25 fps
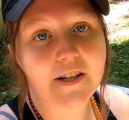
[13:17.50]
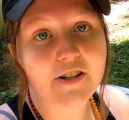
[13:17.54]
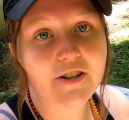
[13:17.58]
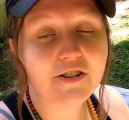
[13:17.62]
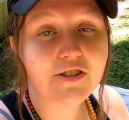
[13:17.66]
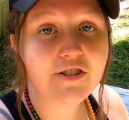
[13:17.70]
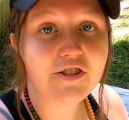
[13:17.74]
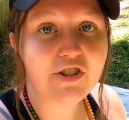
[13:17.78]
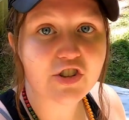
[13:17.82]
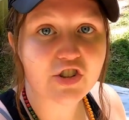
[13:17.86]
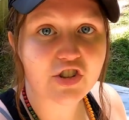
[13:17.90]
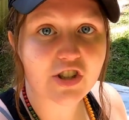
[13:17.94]

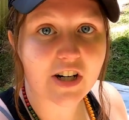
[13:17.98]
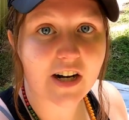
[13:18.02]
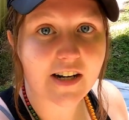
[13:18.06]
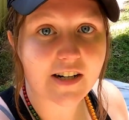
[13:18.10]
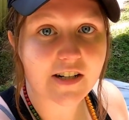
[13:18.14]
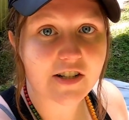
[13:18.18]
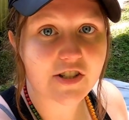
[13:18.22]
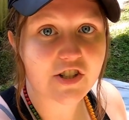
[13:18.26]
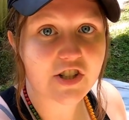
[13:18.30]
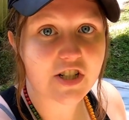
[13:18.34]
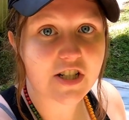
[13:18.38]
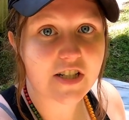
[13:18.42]
current
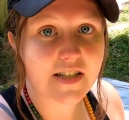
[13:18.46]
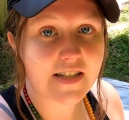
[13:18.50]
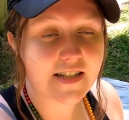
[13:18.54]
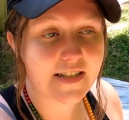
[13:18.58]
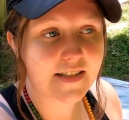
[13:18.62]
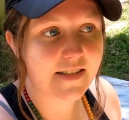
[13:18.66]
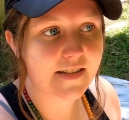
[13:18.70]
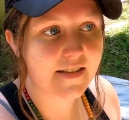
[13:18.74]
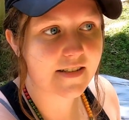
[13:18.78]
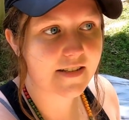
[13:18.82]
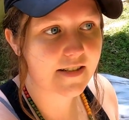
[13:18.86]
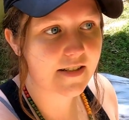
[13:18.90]
strategy
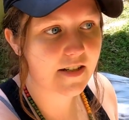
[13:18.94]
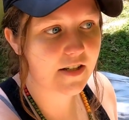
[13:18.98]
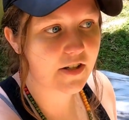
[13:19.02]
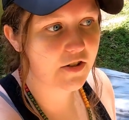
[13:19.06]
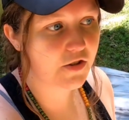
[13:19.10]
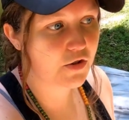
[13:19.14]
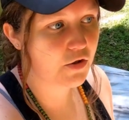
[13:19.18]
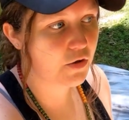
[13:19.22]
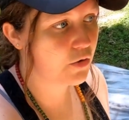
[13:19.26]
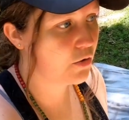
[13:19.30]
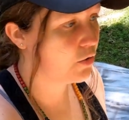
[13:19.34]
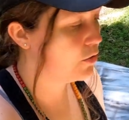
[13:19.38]
is
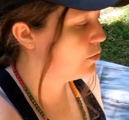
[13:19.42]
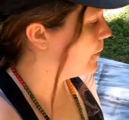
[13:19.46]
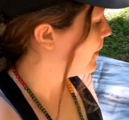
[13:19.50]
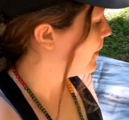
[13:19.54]
to